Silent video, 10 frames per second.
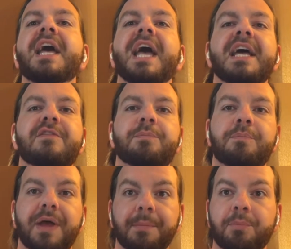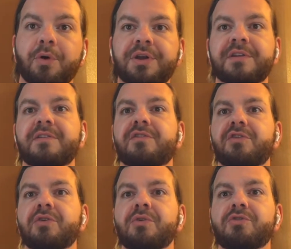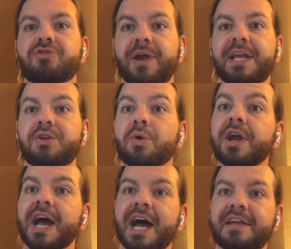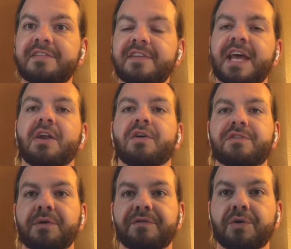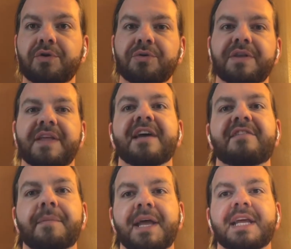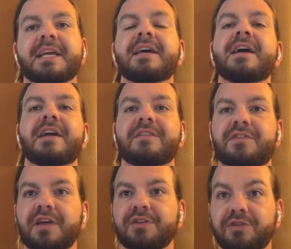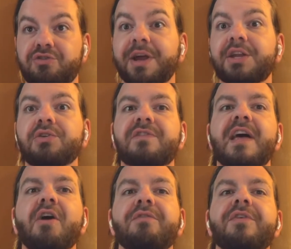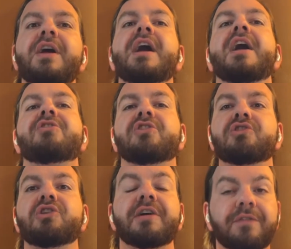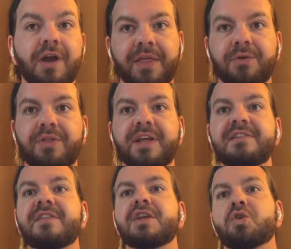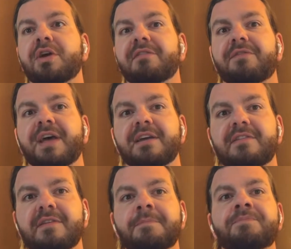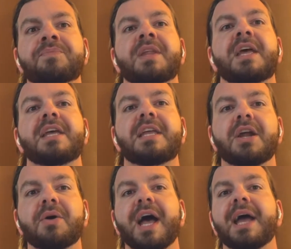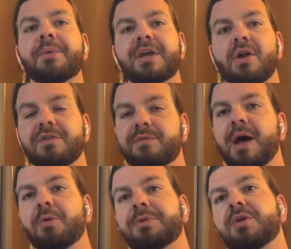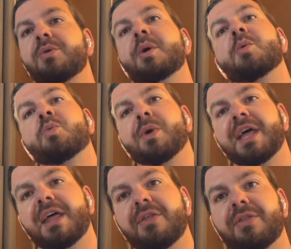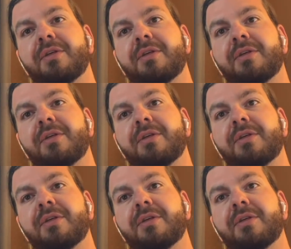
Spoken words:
it's important to train your guys, and also if you're doing the estimating, to train yourself to look for other things that you can fix. Hey, we can also help you with